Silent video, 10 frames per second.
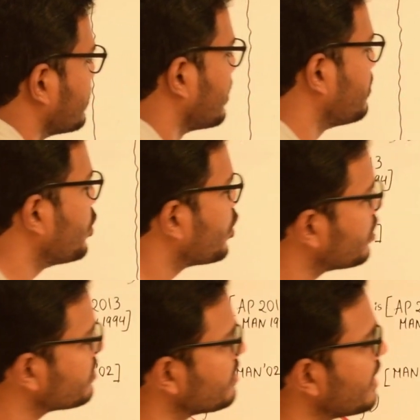the
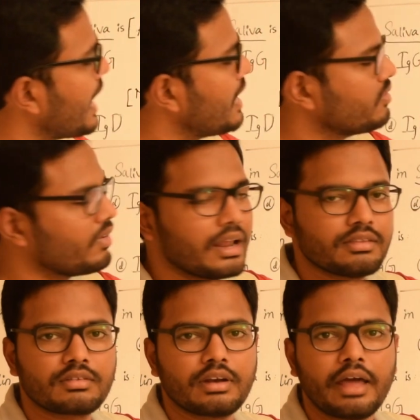mucosal as well
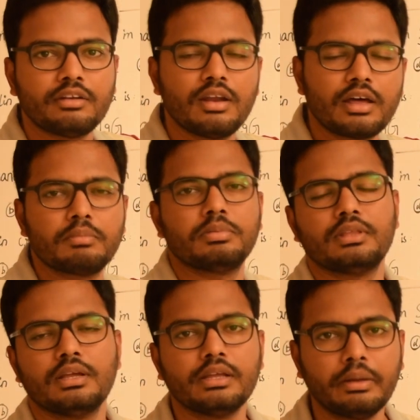as glandular
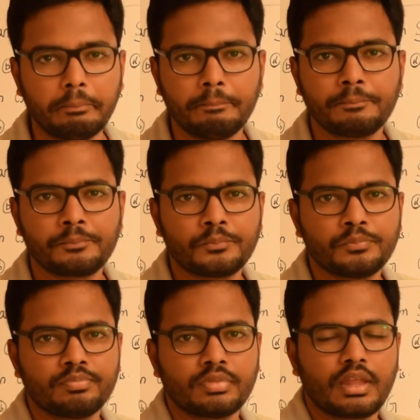epithelium.
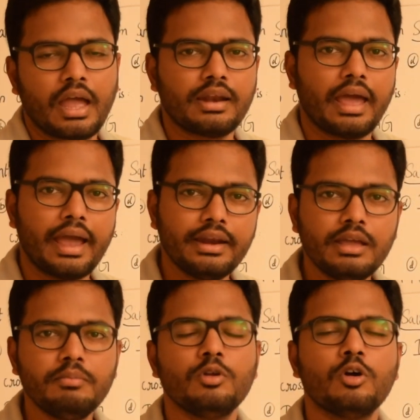And
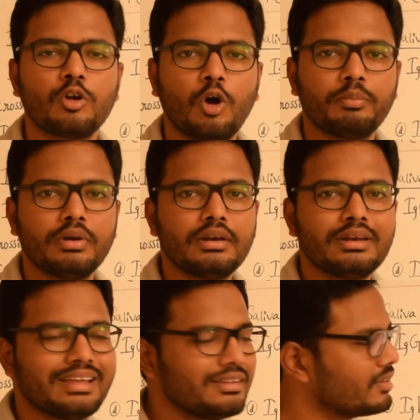any
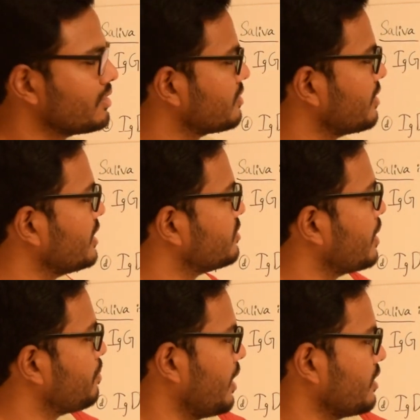immunoglobulin is synthesized
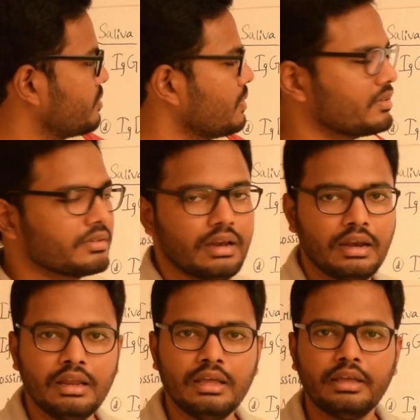by plasma
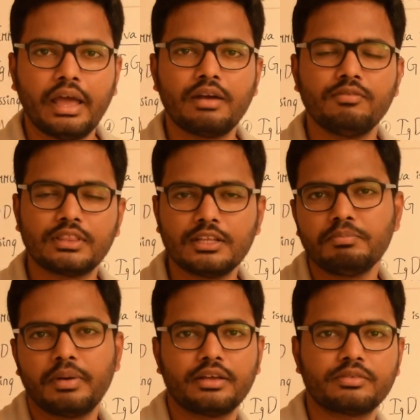cell, and
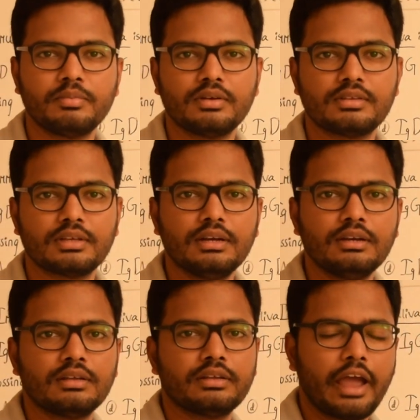within plasma cell,
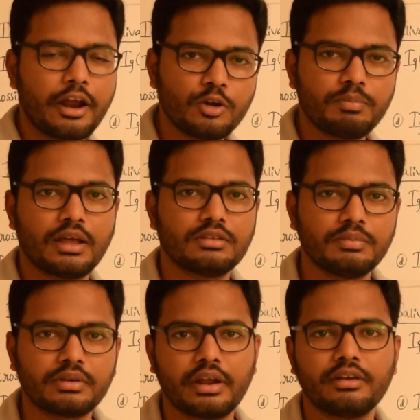
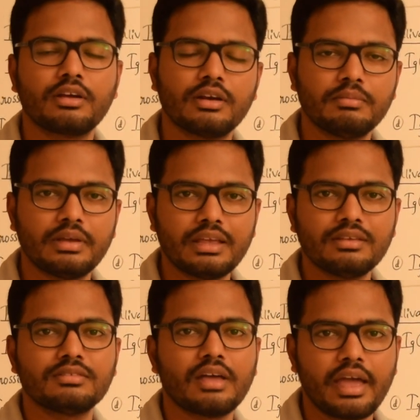endoplasmic reticulum
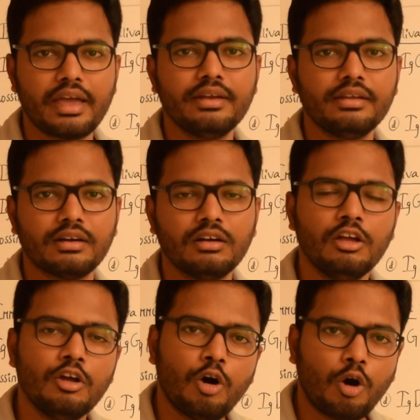is the area
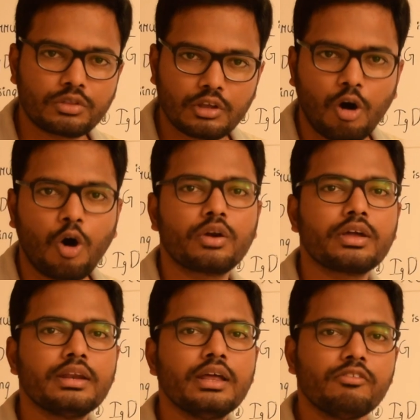or the
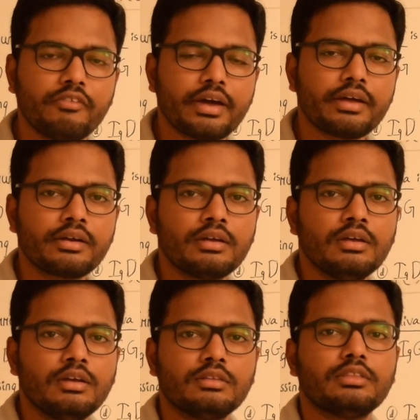organelle where
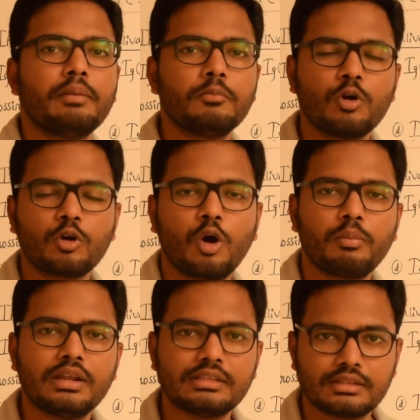the
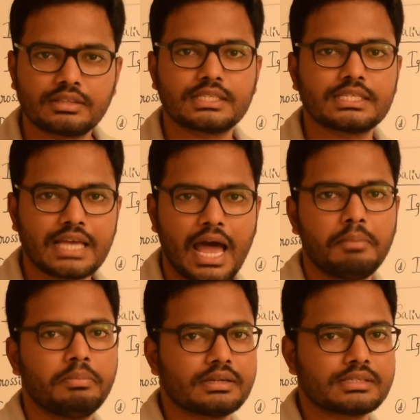immunoglobulin synthesis
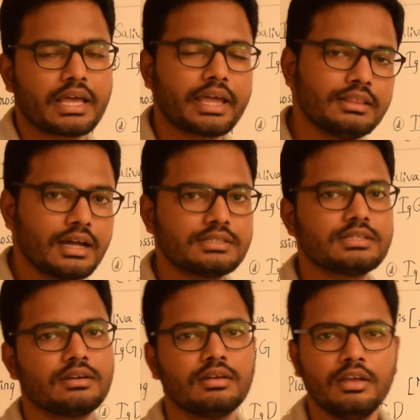happens. Again,
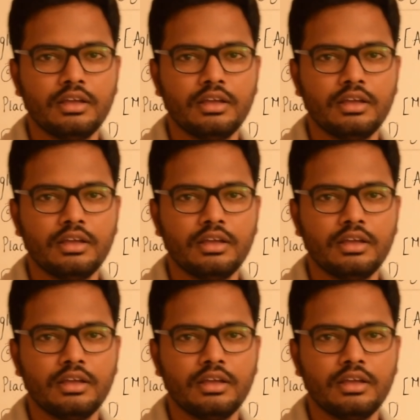that's an